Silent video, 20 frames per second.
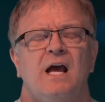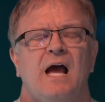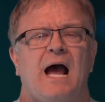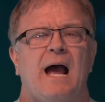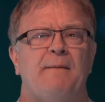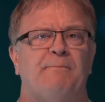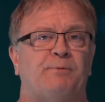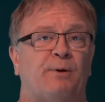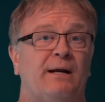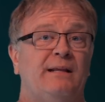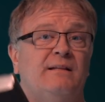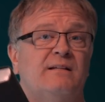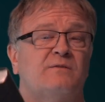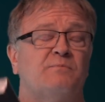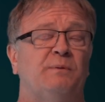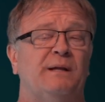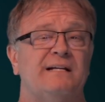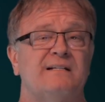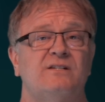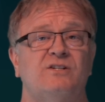I pray this
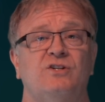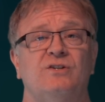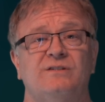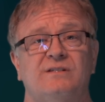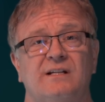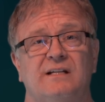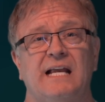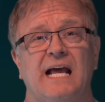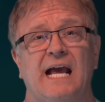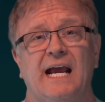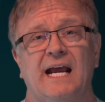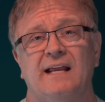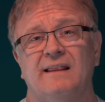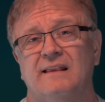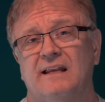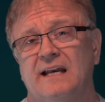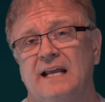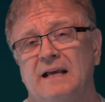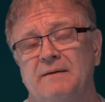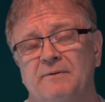blessed you today in
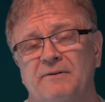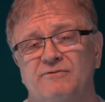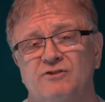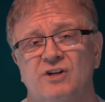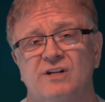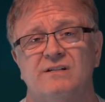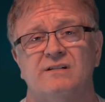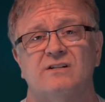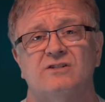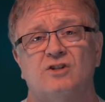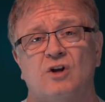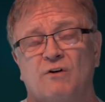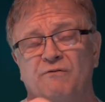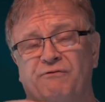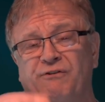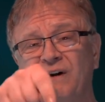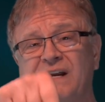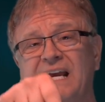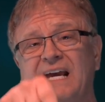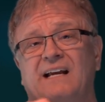the name of Jesus. Don't
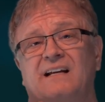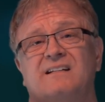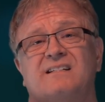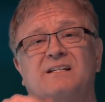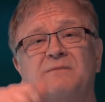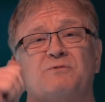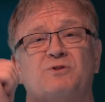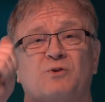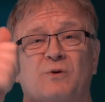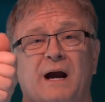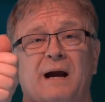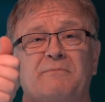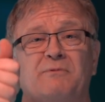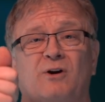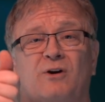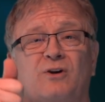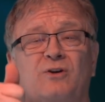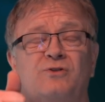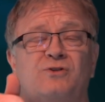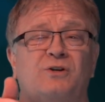forget, subscribe to
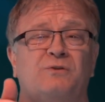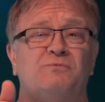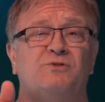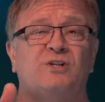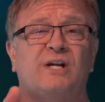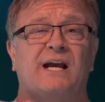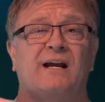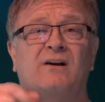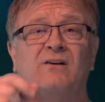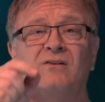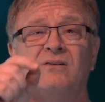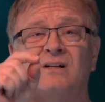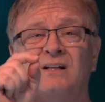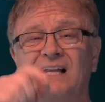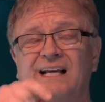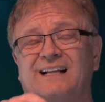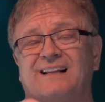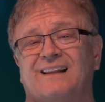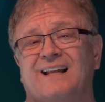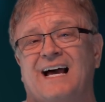our YouTube channel,
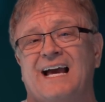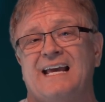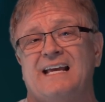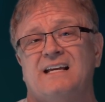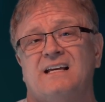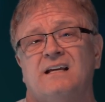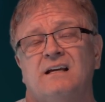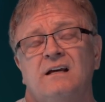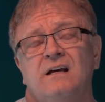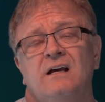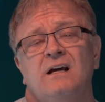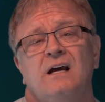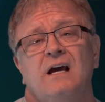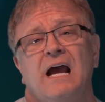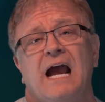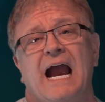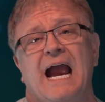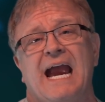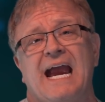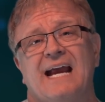click like,
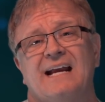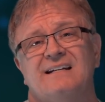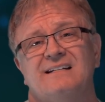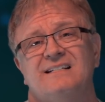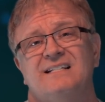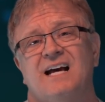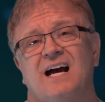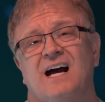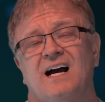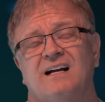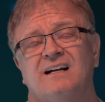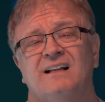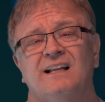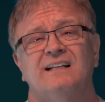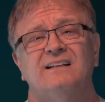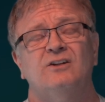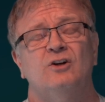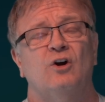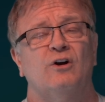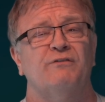and
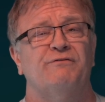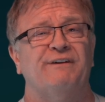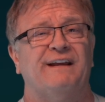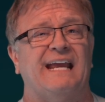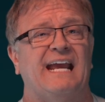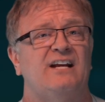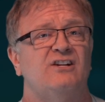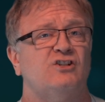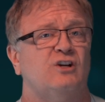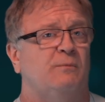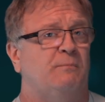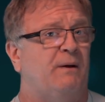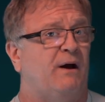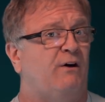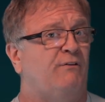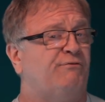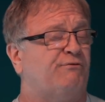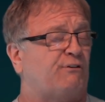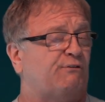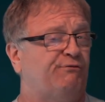click the notification
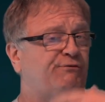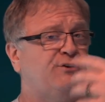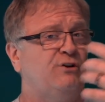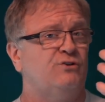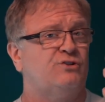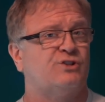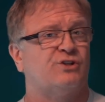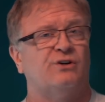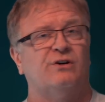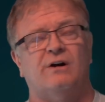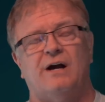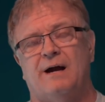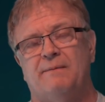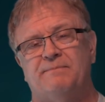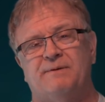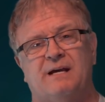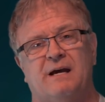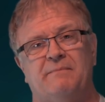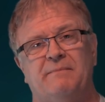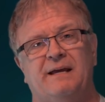bell for future
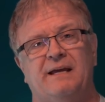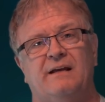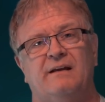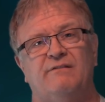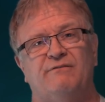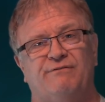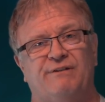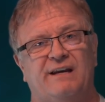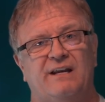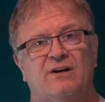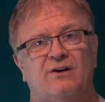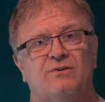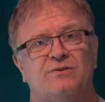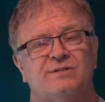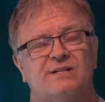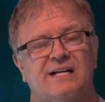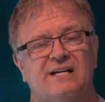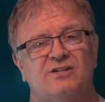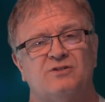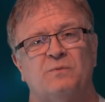upcoming
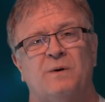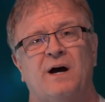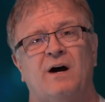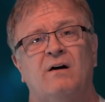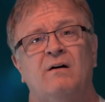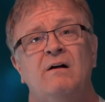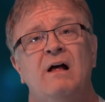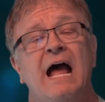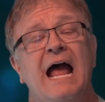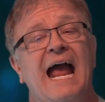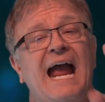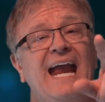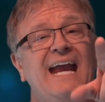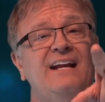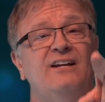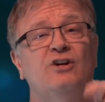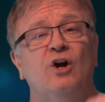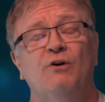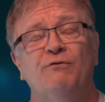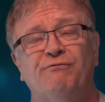videos as well.
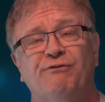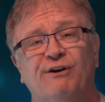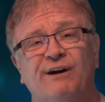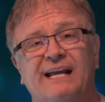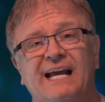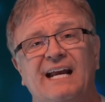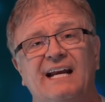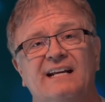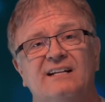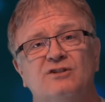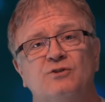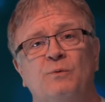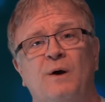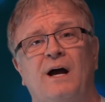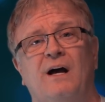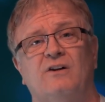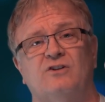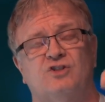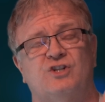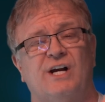Hey, don't forget as
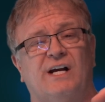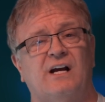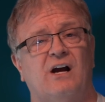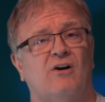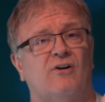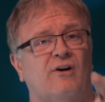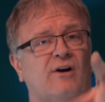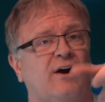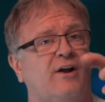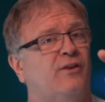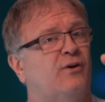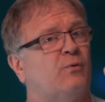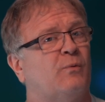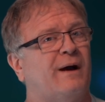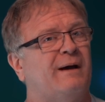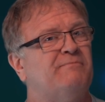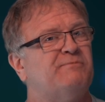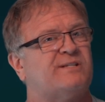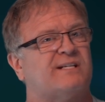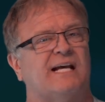well, check out our other
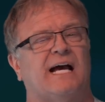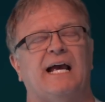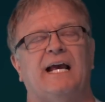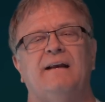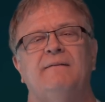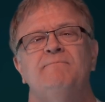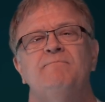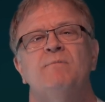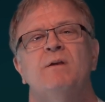website,